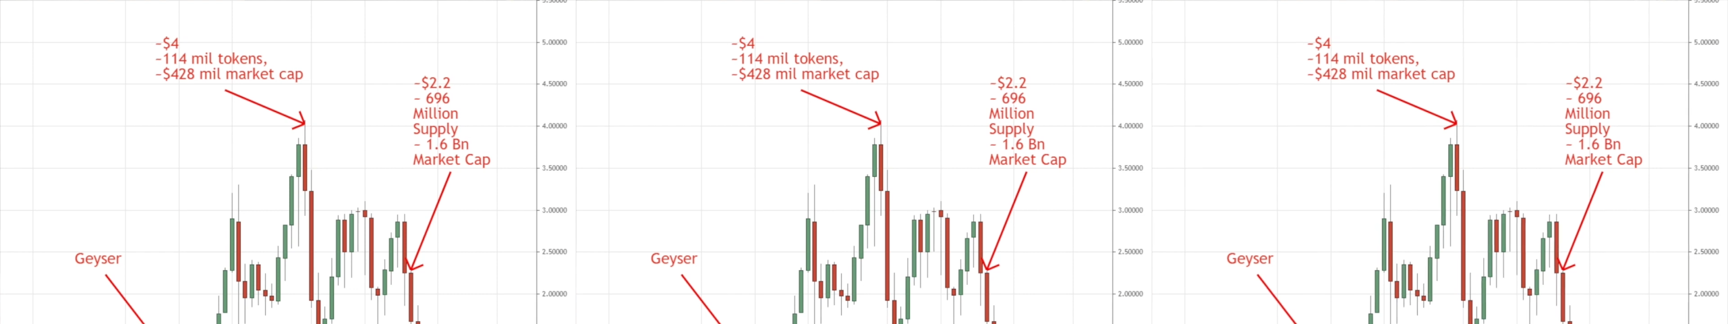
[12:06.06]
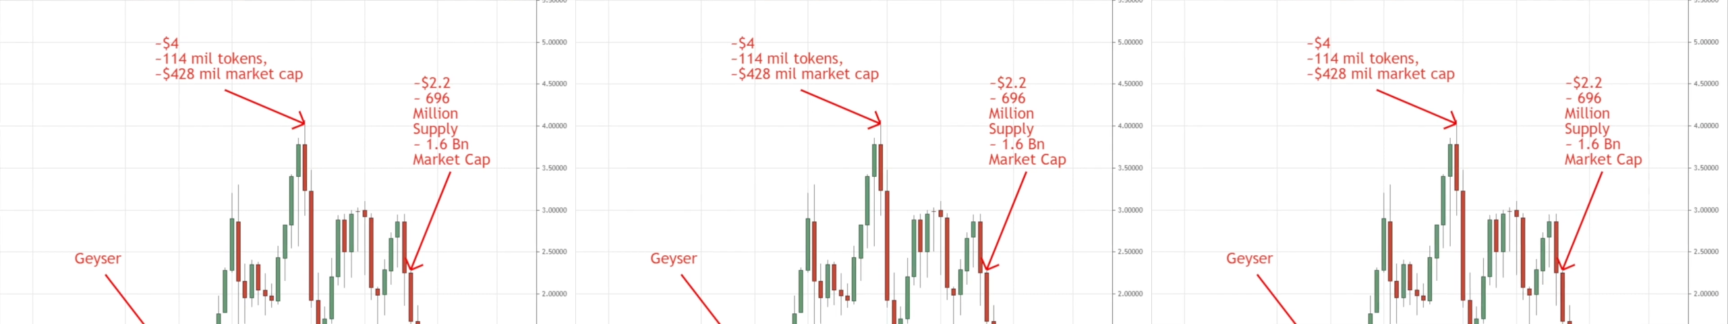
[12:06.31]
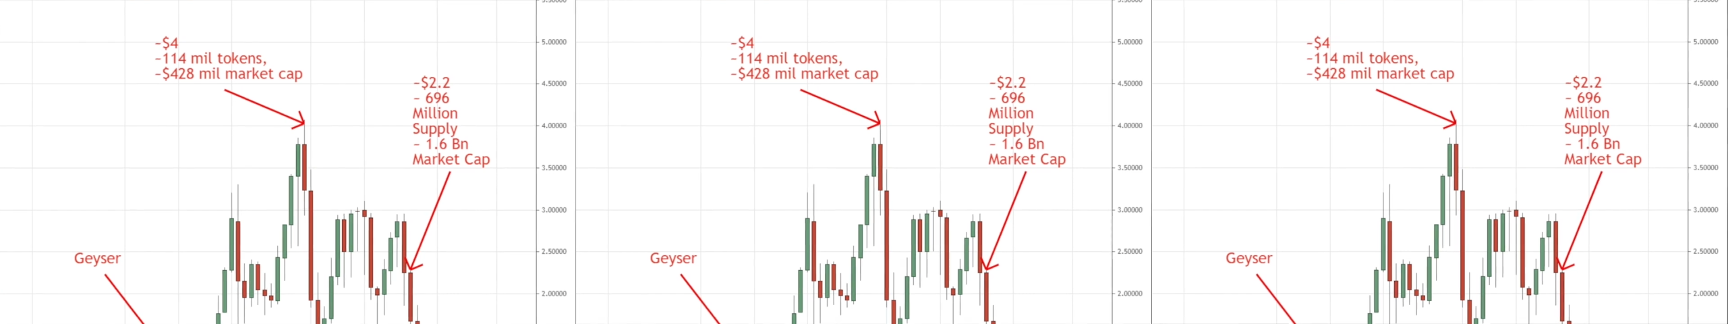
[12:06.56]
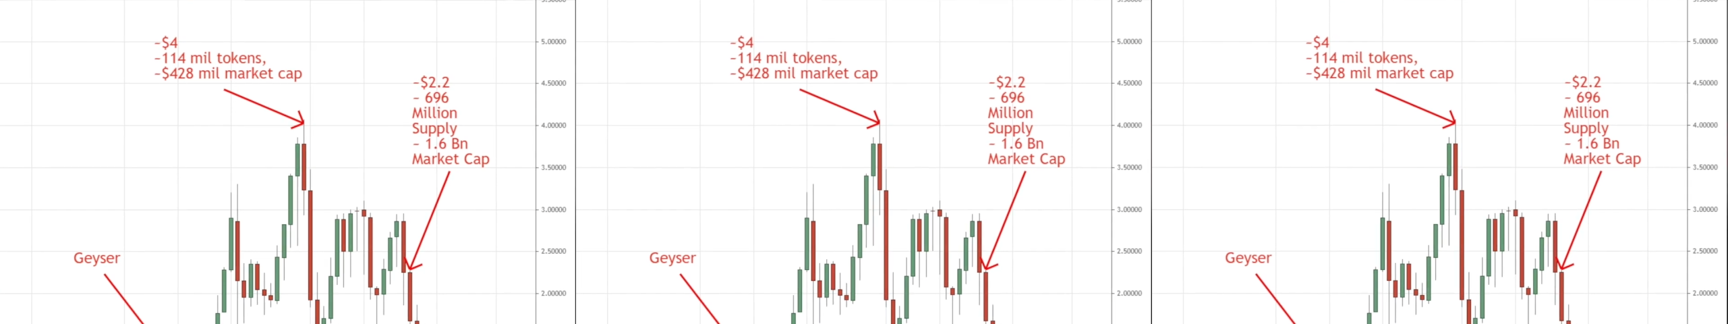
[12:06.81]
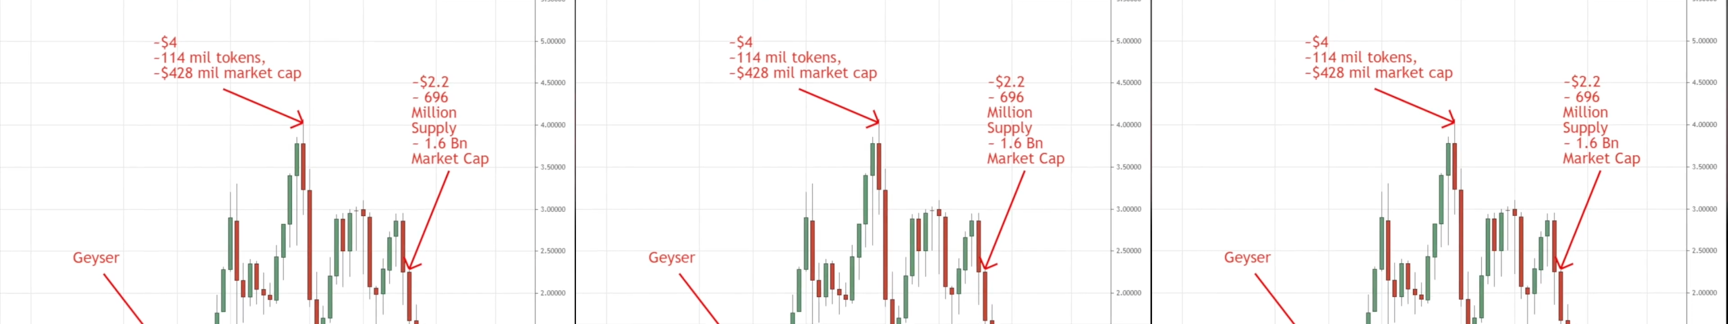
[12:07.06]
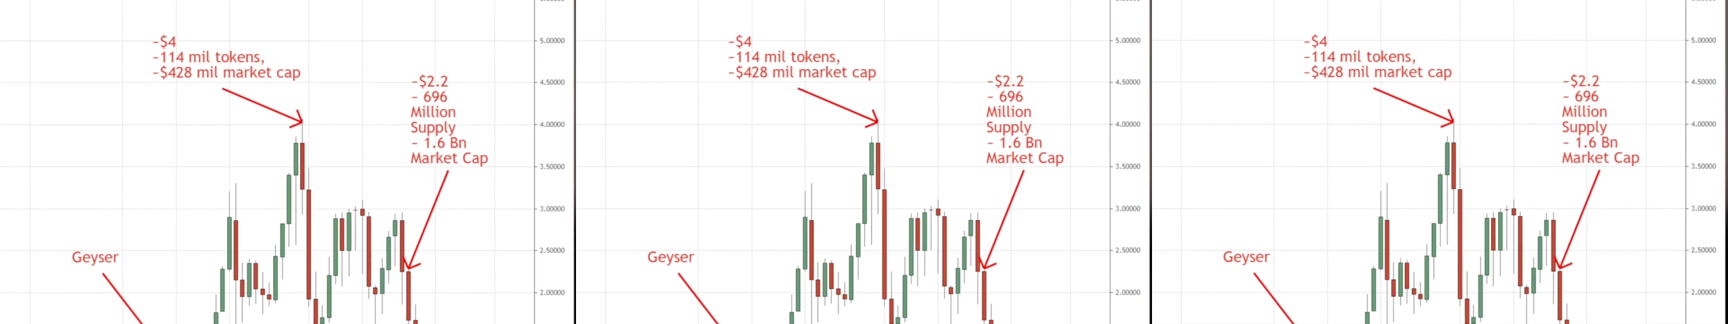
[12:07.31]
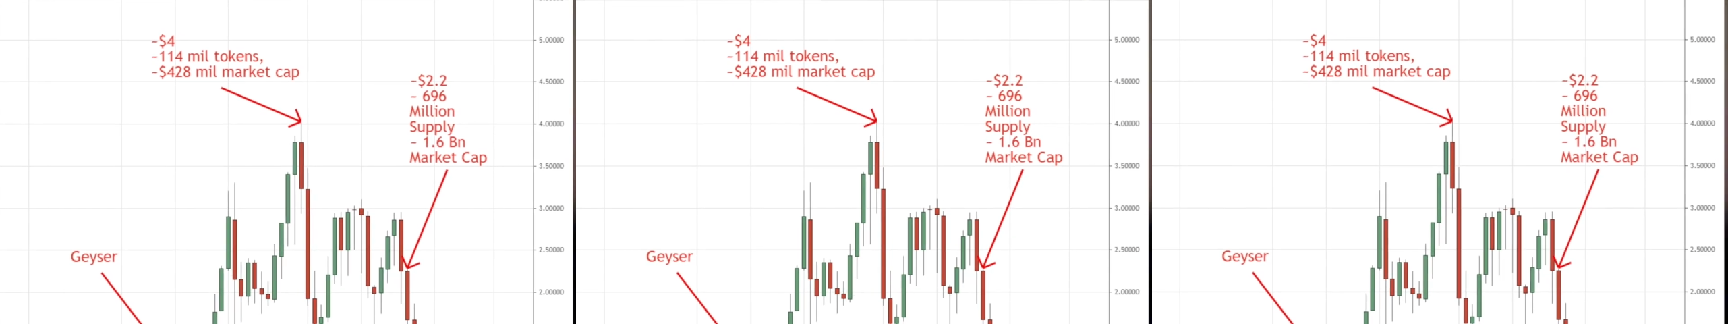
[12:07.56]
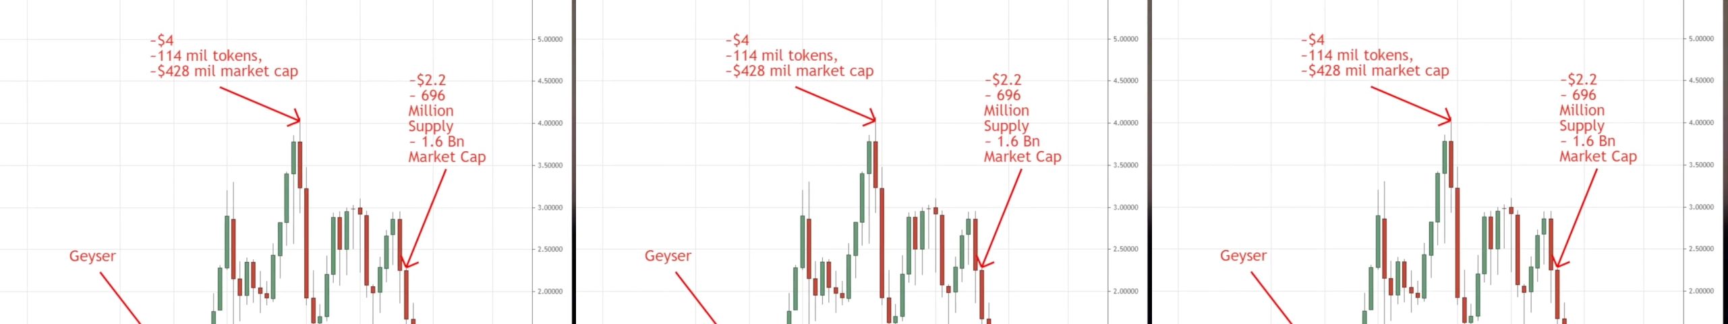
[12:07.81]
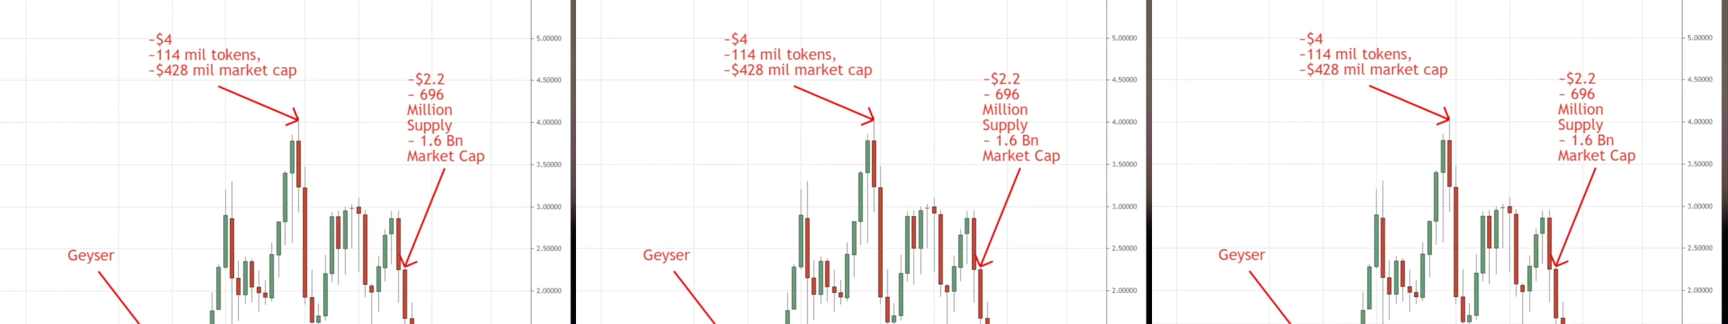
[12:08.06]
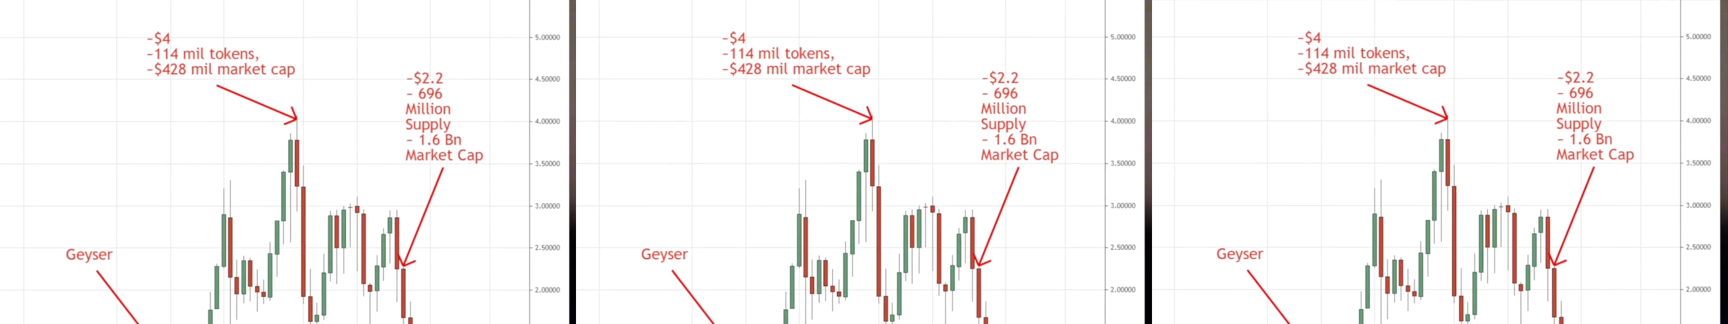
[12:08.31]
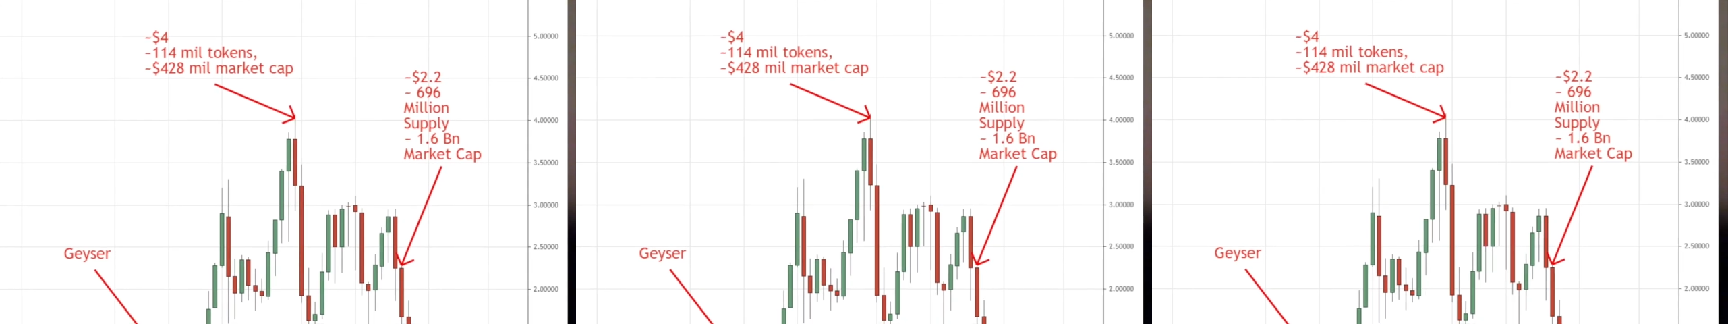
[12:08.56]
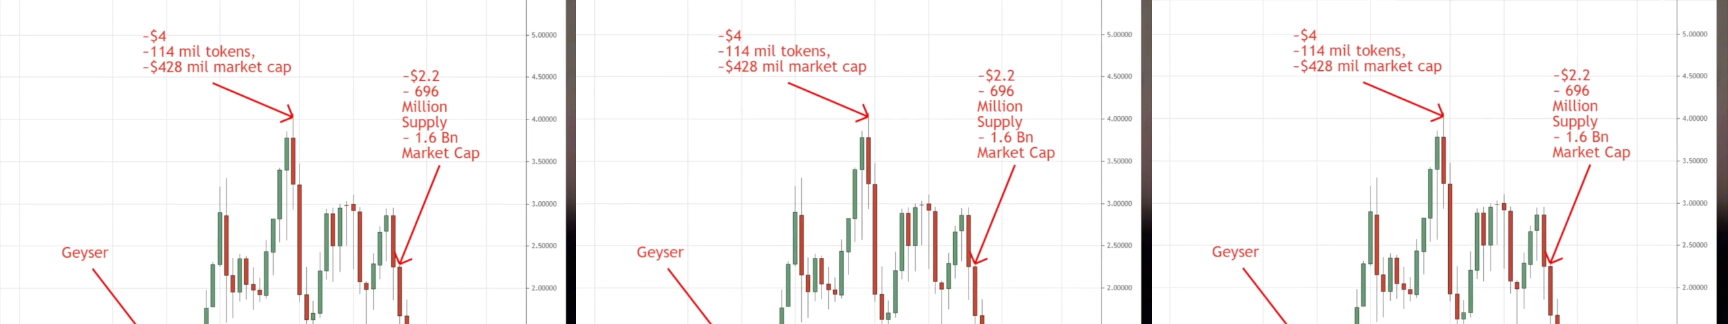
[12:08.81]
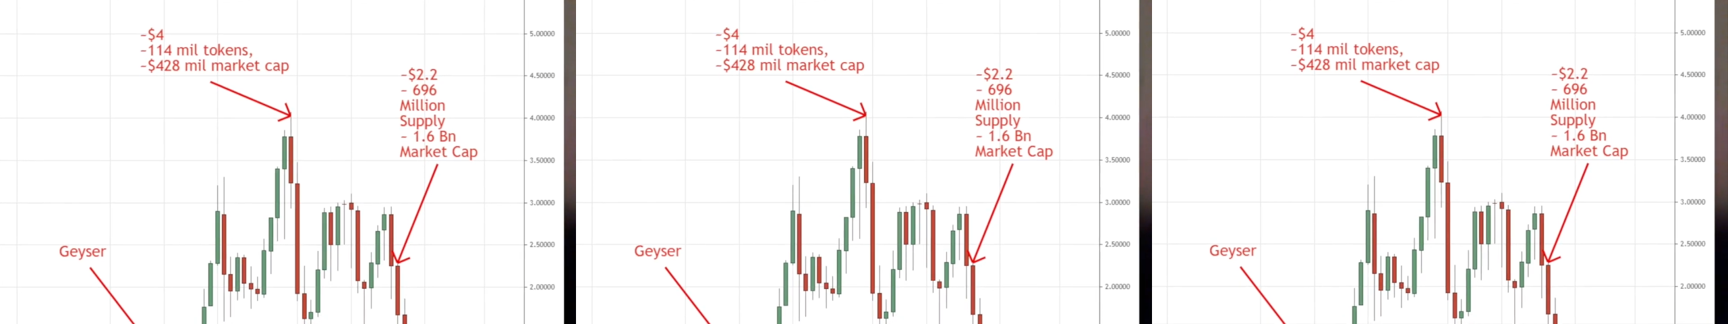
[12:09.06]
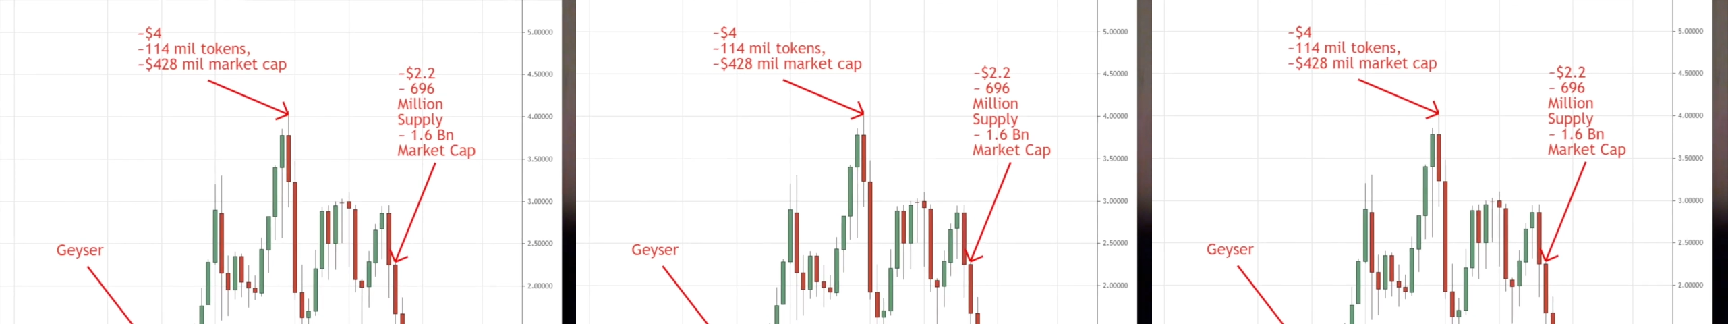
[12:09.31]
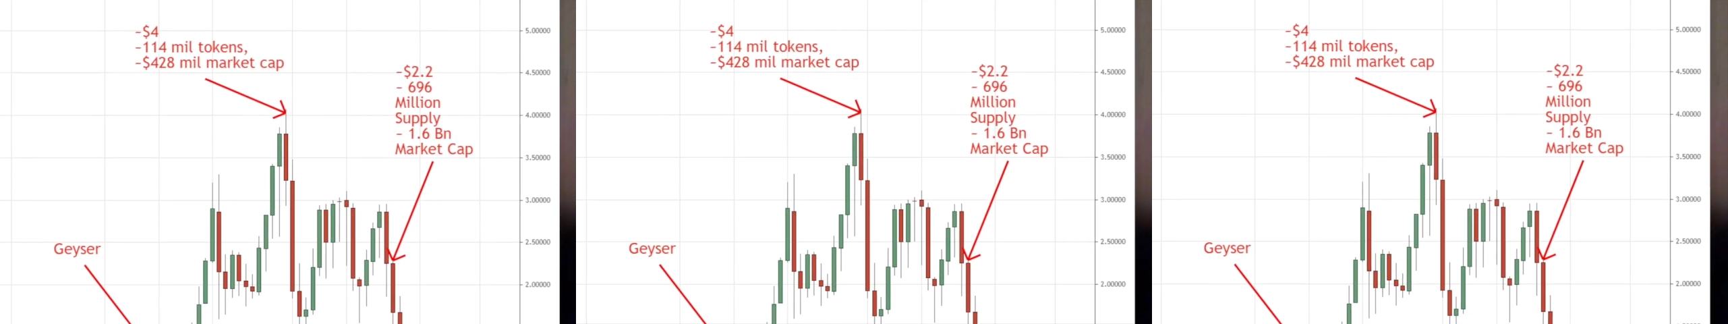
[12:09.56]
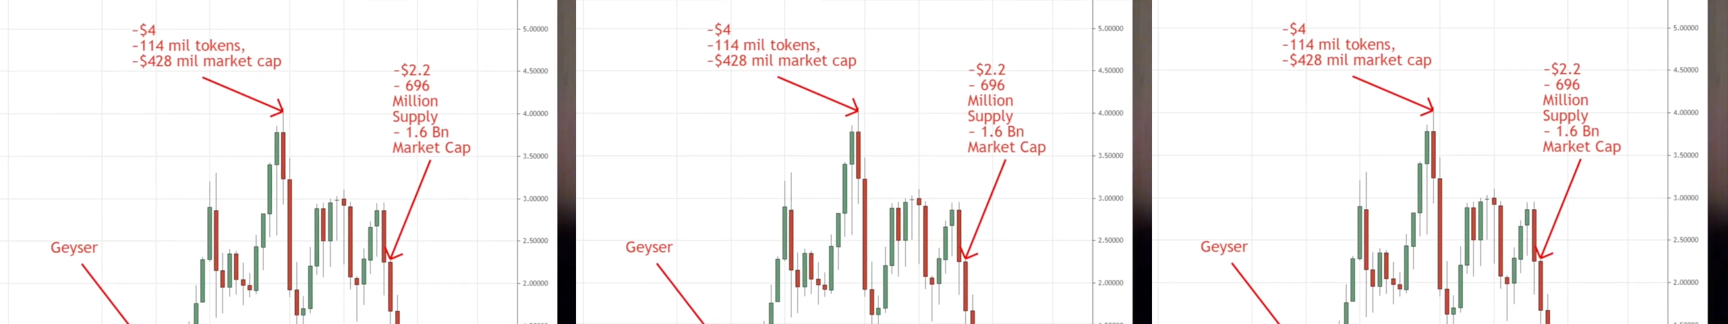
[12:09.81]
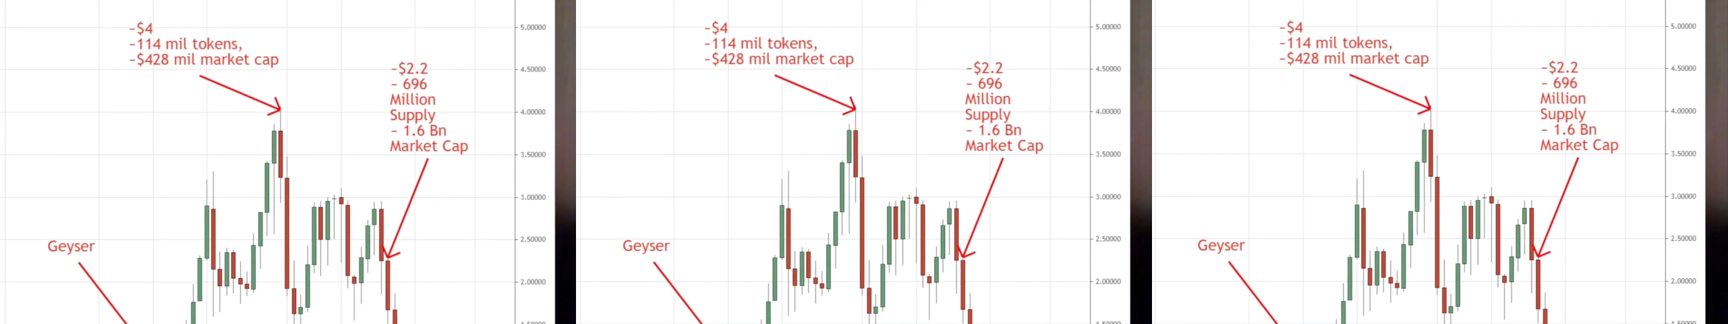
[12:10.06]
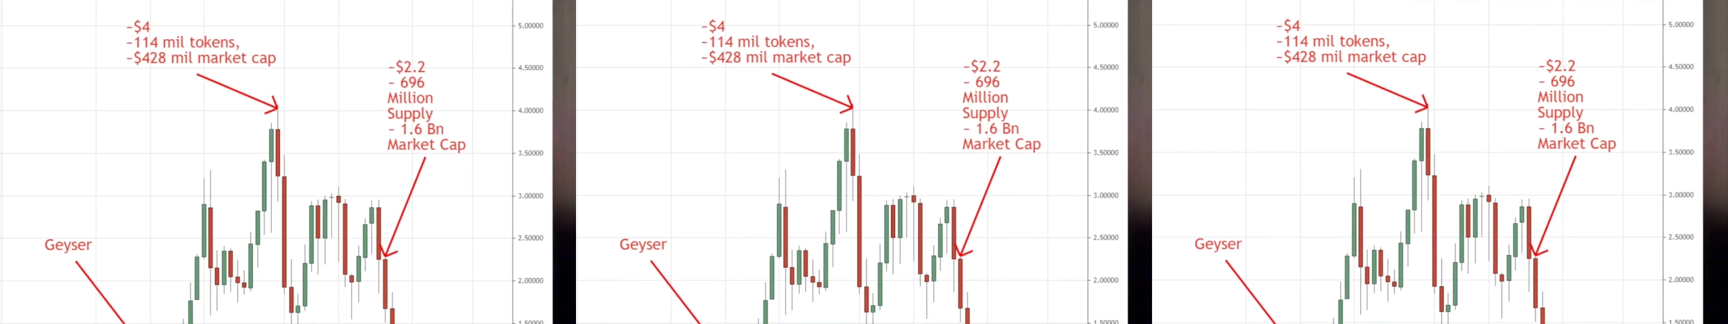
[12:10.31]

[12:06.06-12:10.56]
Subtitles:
No face is visible, so there are no lips to read.